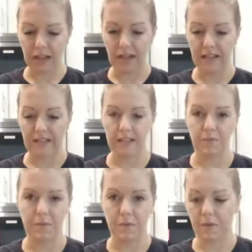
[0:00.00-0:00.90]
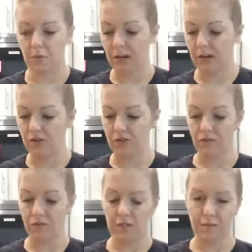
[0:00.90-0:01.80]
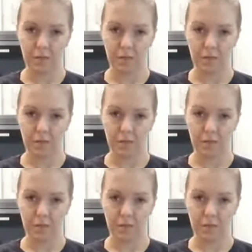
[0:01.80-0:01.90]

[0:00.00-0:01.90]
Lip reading: I like to dip them in ranch or dip